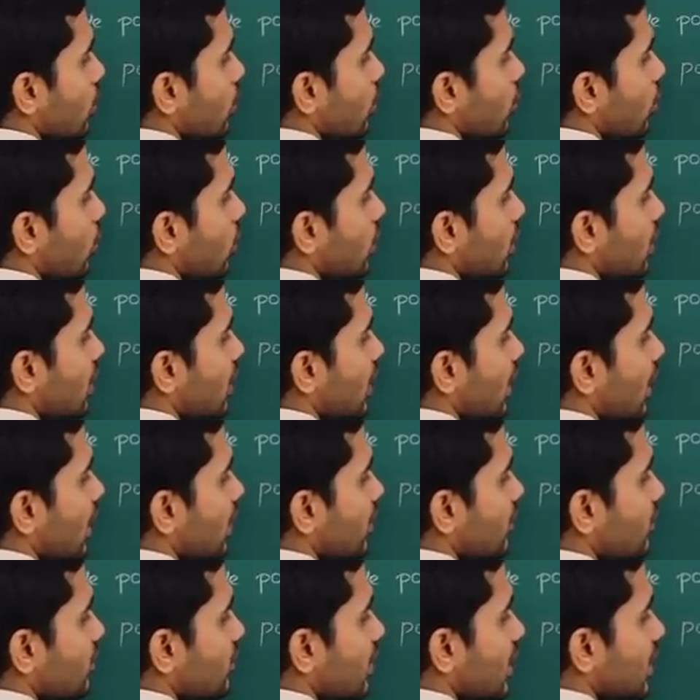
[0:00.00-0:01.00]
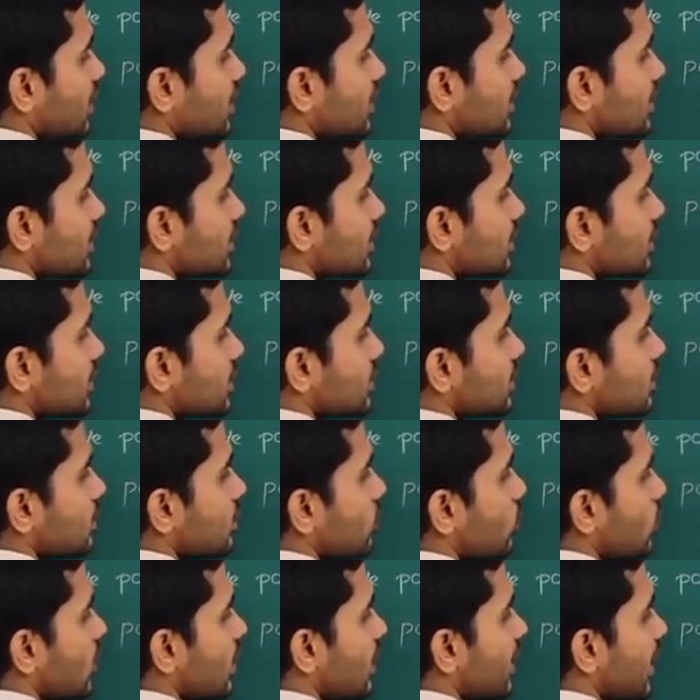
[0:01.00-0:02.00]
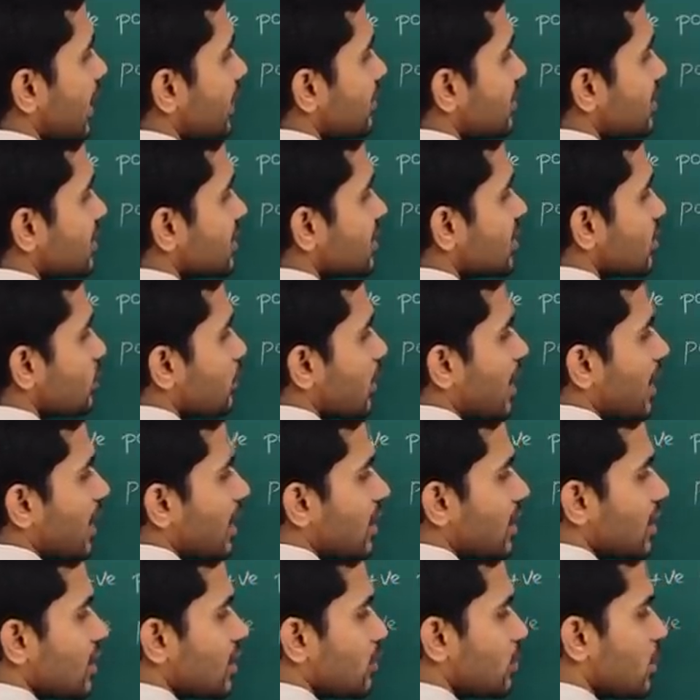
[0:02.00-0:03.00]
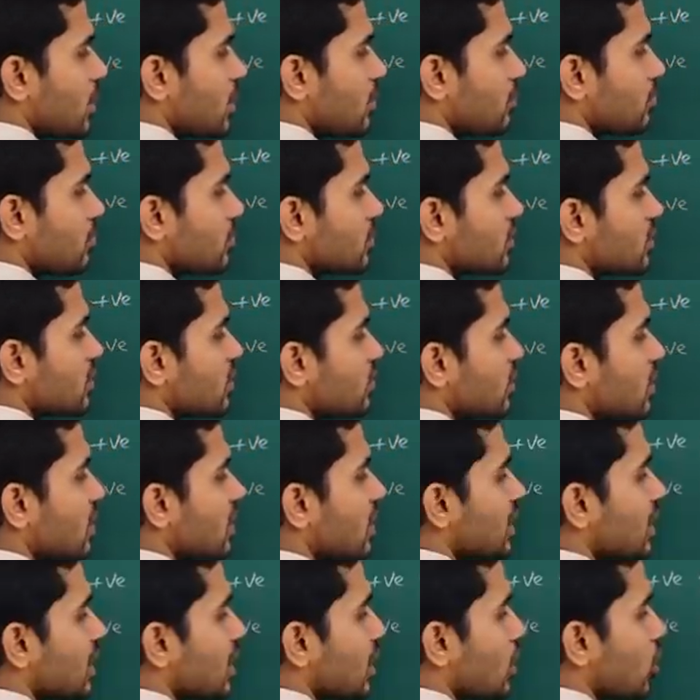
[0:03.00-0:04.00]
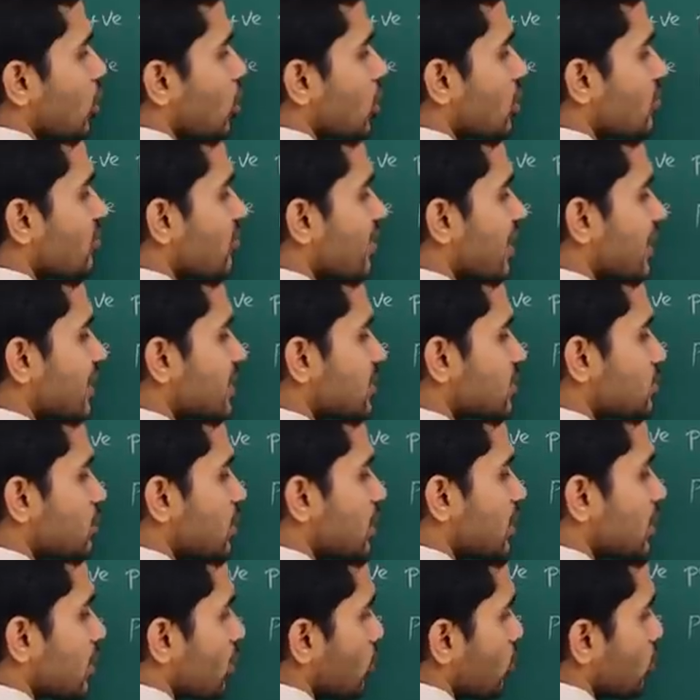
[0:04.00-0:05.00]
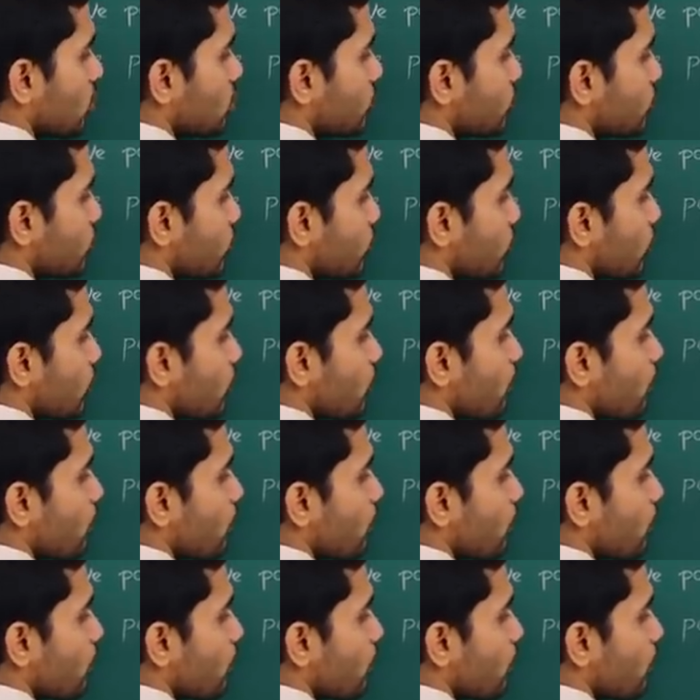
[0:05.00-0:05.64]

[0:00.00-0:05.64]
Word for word: concave lens will diverge a parallel beam similarly convex mirror also.